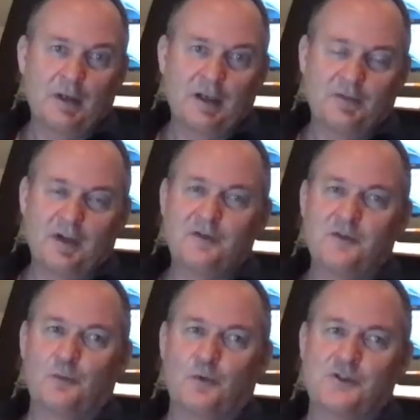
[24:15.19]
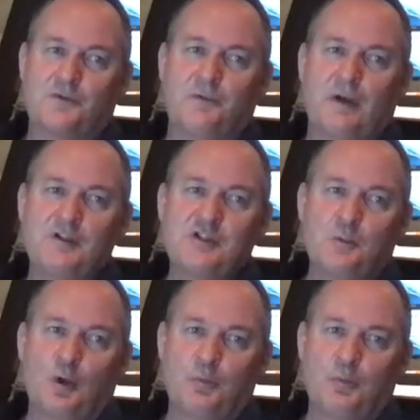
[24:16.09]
It was a very small